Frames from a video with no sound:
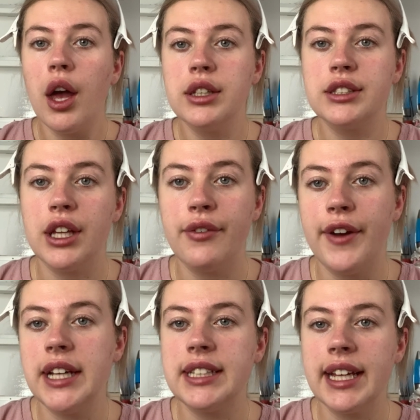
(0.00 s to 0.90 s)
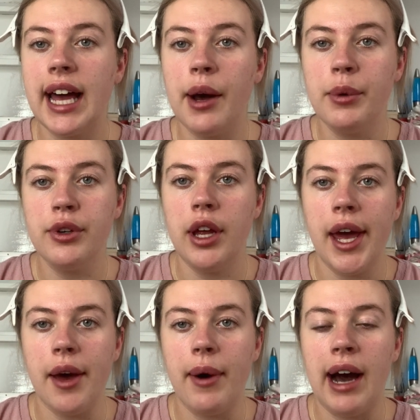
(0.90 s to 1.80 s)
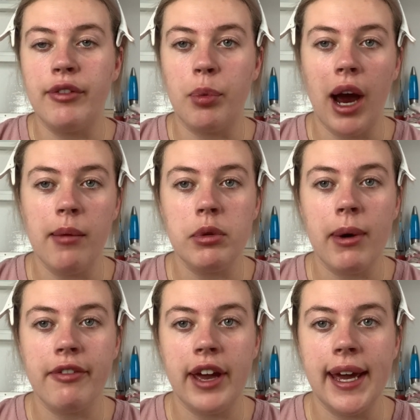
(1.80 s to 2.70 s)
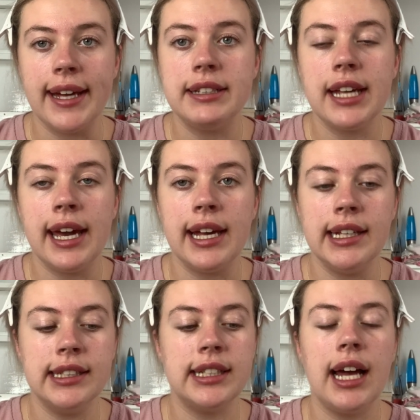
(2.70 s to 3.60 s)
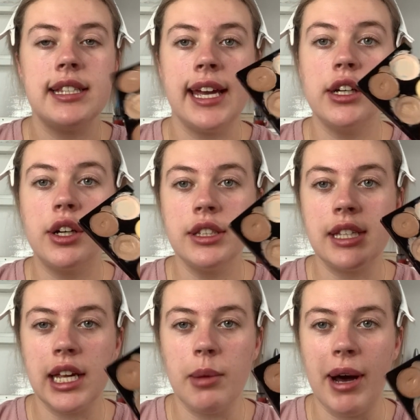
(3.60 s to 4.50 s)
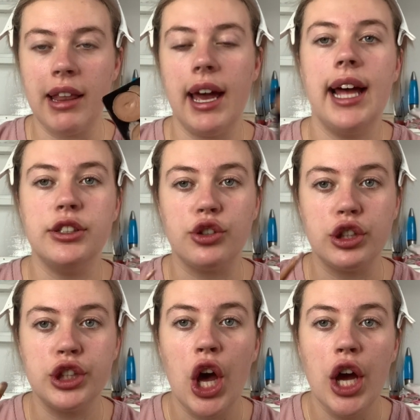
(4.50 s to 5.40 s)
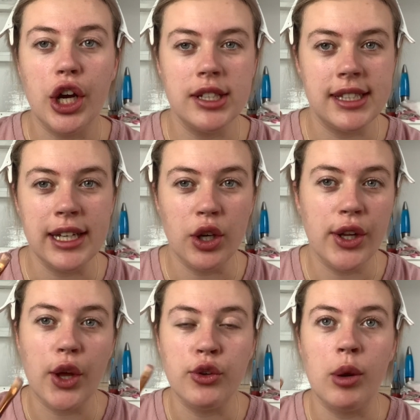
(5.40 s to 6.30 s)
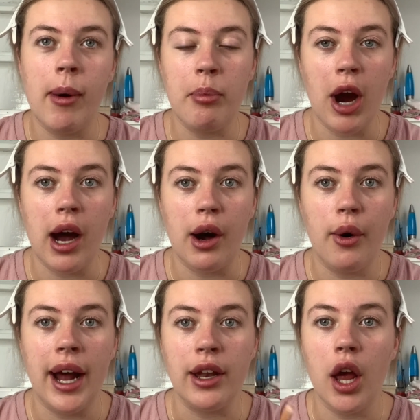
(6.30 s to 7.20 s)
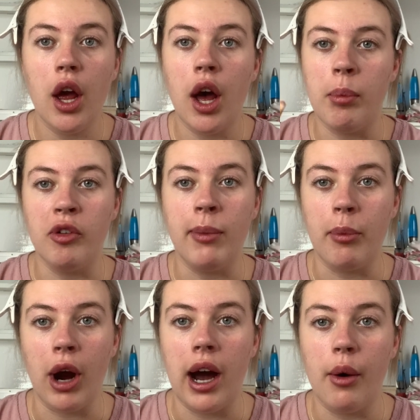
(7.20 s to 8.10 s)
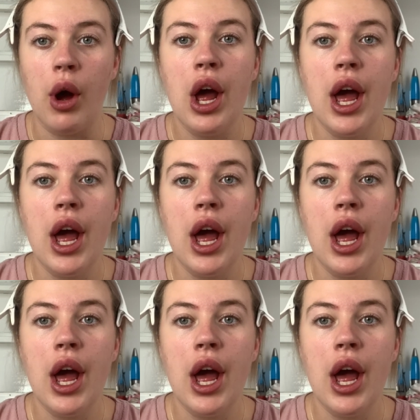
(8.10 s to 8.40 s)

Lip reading: So the first thing that I will do after priming my face is take a concealer palette and just conceal under my brow and above my brow,